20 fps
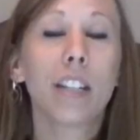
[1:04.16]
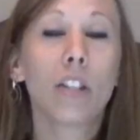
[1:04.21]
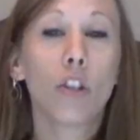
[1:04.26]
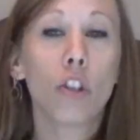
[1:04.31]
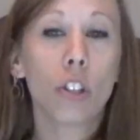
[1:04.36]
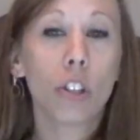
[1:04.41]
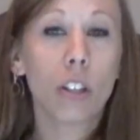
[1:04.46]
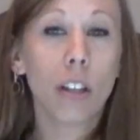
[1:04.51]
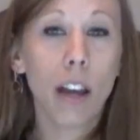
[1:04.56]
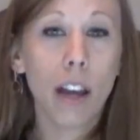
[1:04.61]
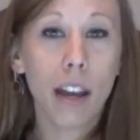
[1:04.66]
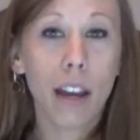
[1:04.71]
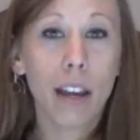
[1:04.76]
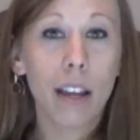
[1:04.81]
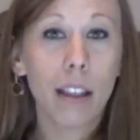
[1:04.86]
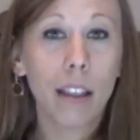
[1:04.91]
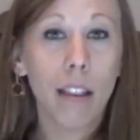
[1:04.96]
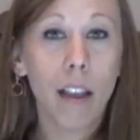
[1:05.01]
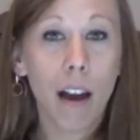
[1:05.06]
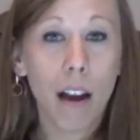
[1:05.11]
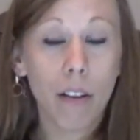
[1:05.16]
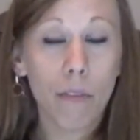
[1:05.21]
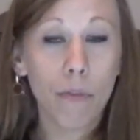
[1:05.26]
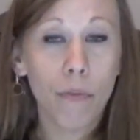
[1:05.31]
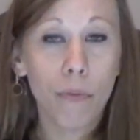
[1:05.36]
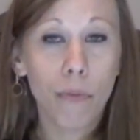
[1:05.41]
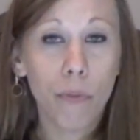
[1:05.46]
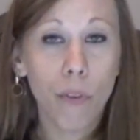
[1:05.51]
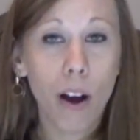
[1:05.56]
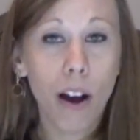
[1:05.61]
is just a lot of
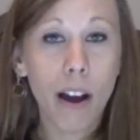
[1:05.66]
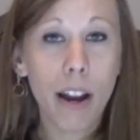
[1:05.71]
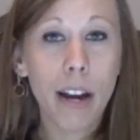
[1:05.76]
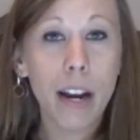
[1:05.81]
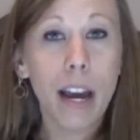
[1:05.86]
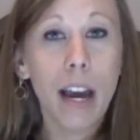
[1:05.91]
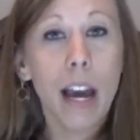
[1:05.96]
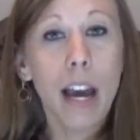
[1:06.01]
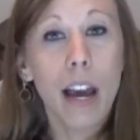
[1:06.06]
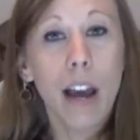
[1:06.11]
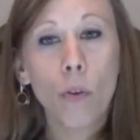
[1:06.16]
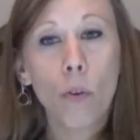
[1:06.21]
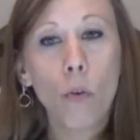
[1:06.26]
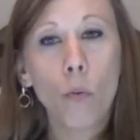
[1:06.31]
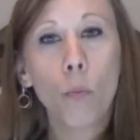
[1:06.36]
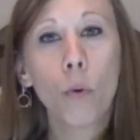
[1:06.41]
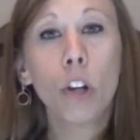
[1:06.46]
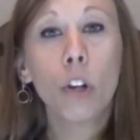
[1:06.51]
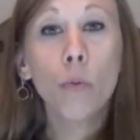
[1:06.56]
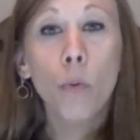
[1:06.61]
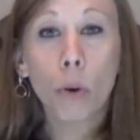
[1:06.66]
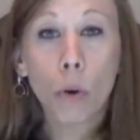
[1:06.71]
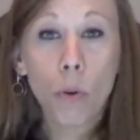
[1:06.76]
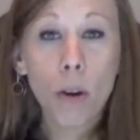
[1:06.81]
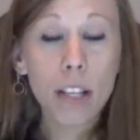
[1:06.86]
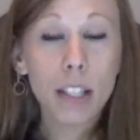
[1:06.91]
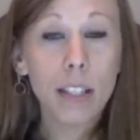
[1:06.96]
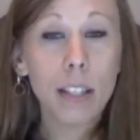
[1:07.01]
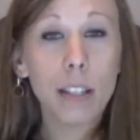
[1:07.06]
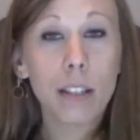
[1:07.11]
fun. When you
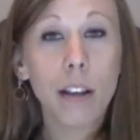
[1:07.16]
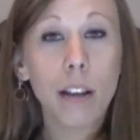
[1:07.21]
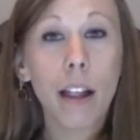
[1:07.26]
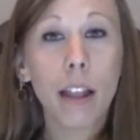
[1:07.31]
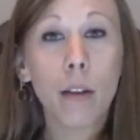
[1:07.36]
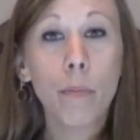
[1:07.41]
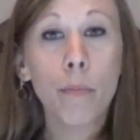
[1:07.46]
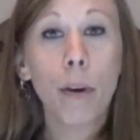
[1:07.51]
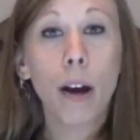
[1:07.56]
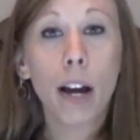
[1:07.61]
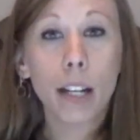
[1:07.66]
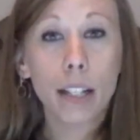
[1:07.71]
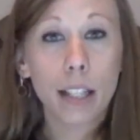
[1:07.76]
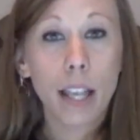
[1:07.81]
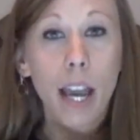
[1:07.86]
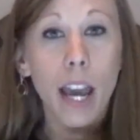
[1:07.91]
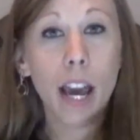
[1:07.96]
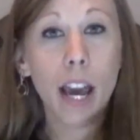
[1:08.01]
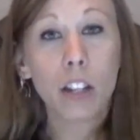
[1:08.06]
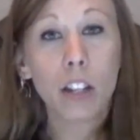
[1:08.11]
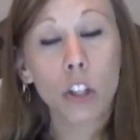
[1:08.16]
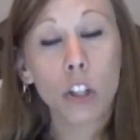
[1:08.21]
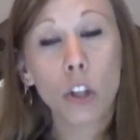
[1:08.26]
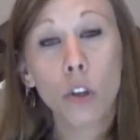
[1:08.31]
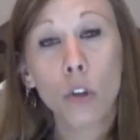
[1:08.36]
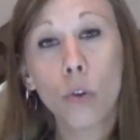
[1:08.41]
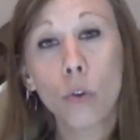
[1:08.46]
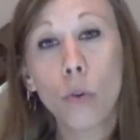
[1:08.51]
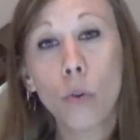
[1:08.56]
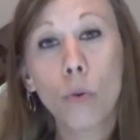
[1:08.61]
request a styling box,
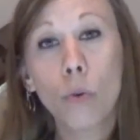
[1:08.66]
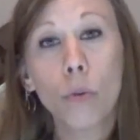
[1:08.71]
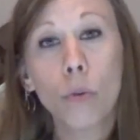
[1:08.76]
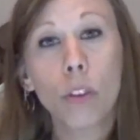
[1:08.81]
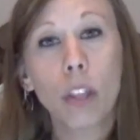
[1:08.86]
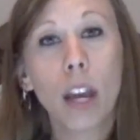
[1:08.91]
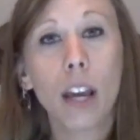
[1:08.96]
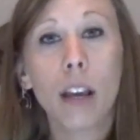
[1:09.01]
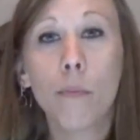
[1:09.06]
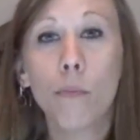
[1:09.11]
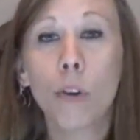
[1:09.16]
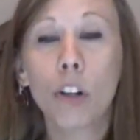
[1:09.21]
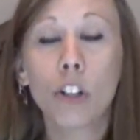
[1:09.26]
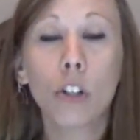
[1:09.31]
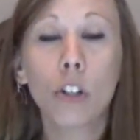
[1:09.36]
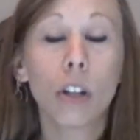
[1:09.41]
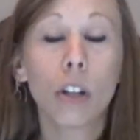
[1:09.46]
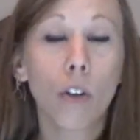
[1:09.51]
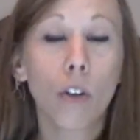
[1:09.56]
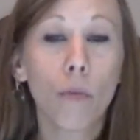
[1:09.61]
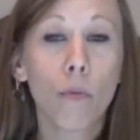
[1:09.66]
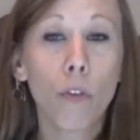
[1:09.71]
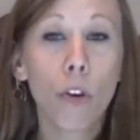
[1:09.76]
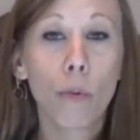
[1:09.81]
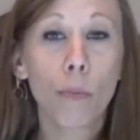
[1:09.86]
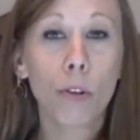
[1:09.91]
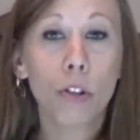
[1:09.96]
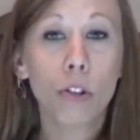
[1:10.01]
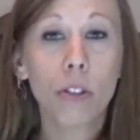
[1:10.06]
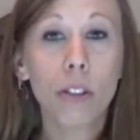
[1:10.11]
they want you to
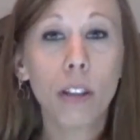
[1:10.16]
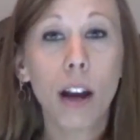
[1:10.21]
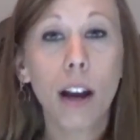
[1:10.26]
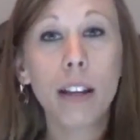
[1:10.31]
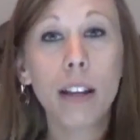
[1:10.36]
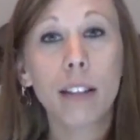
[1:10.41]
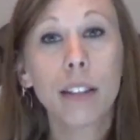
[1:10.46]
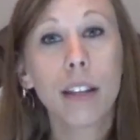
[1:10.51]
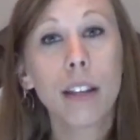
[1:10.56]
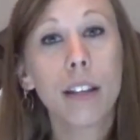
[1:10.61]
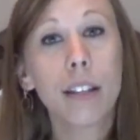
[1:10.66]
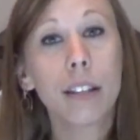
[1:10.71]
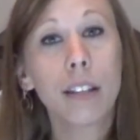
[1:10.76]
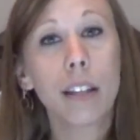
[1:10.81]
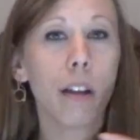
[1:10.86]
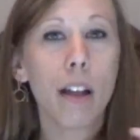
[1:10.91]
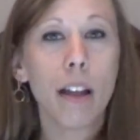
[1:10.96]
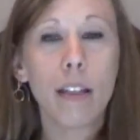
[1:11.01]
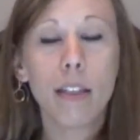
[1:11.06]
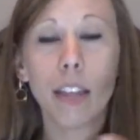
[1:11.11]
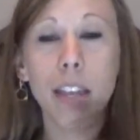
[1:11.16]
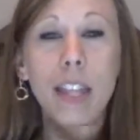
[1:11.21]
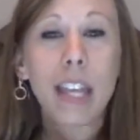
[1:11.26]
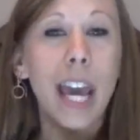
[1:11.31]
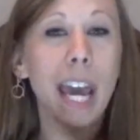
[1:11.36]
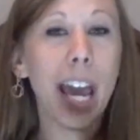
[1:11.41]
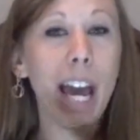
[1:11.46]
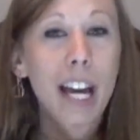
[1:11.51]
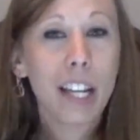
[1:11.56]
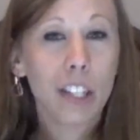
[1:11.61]
confirm your sizes, and then
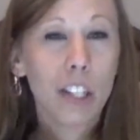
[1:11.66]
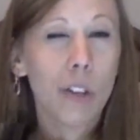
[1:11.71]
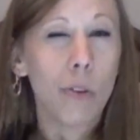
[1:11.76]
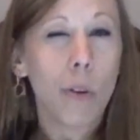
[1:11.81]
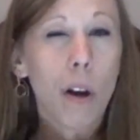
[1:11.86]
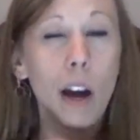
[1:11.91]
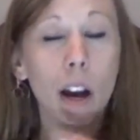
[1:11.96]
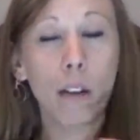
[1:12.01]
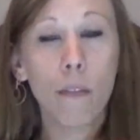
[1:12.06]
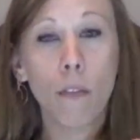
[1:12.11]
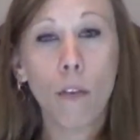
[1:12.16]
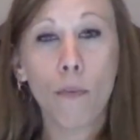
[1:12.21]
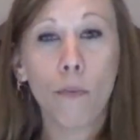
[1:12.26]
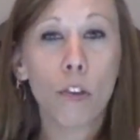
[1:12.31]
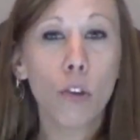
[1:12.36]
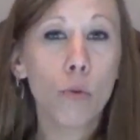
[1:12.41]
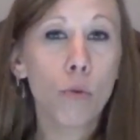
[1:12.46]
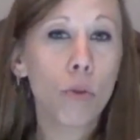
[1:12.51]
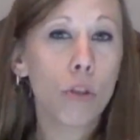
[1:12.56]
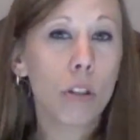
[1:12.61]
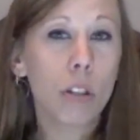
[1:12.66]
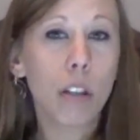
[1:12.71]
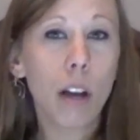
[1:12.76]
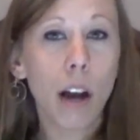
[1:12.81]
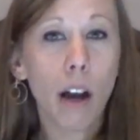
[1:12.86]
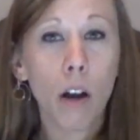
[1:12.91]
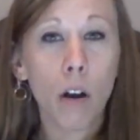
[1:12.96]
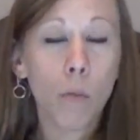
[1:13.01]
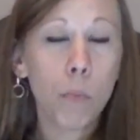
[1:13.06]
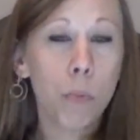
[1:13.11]
they ask you kind of a few
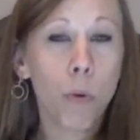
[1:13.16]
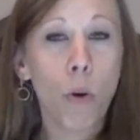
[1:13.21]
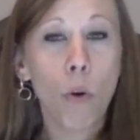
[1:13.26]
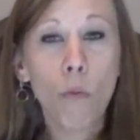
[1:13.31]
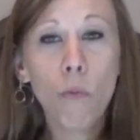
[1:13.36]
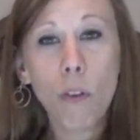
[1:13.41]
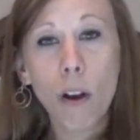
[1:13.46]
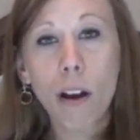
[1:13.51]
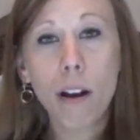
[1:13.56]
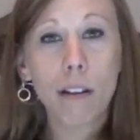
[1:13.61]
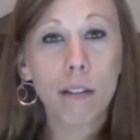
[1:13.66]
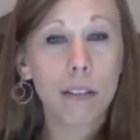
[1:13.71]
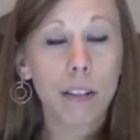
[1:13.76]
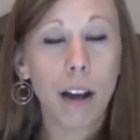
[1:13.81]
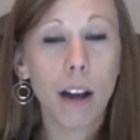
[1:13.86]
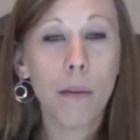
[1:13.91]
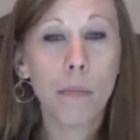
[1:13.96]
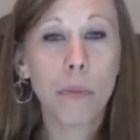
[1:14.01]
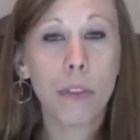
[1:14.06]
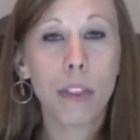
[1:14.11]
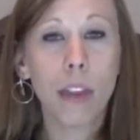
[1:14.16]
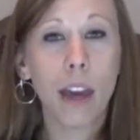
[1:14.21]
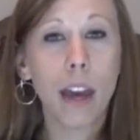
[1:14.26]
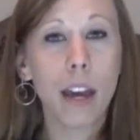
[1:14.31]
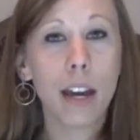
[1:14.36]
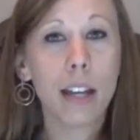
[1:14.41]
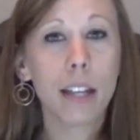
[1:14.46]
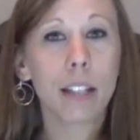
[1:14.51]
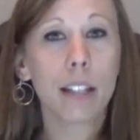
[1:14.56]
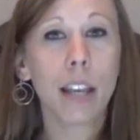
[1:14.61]
style profile type
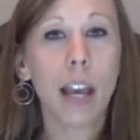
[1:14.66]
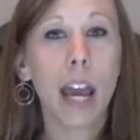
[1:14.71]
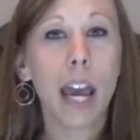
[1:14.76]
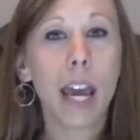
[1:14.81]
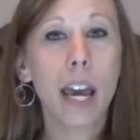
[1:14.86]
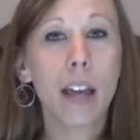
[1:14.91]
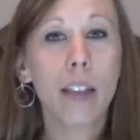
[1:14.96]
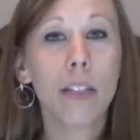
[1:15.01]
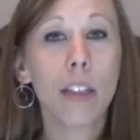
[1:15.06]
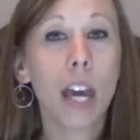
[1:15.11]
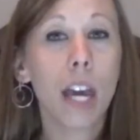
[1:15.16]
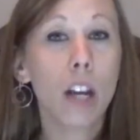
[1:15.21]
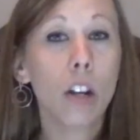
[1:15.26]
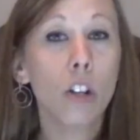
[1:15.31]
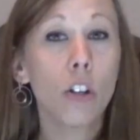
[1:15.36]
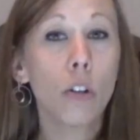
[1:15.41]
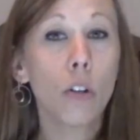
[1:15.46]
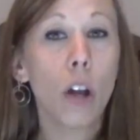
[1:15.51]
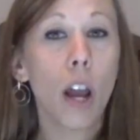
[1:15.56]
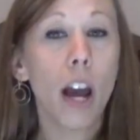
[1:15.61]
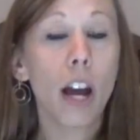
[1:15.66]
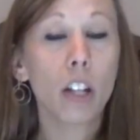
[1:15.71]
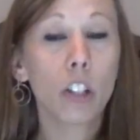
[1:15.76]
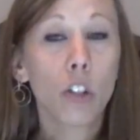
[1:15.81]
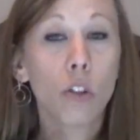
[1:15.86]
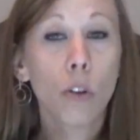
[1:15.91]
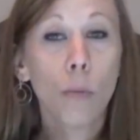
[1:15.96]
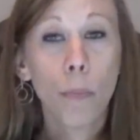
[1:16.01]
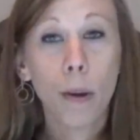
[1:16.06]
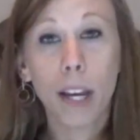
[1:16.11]
things, and they ask
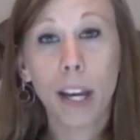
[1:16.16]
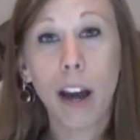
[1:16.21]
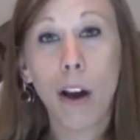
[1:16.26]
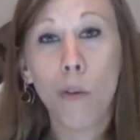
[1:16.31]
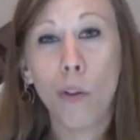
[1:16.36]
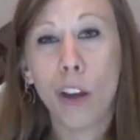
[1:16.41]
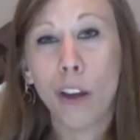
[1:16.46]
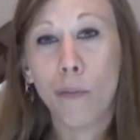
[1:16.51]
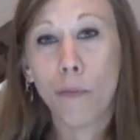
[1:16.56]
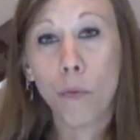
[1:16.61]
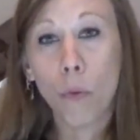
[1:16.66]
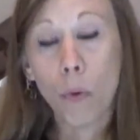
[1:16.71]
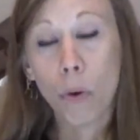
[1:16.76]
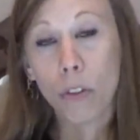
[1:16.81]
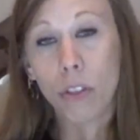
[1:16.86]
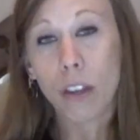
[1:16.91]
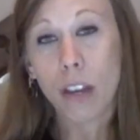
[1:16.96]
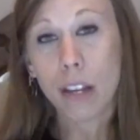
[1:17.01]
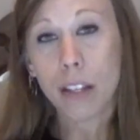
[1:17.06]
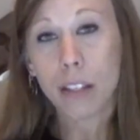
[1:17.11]
you to pick out like four types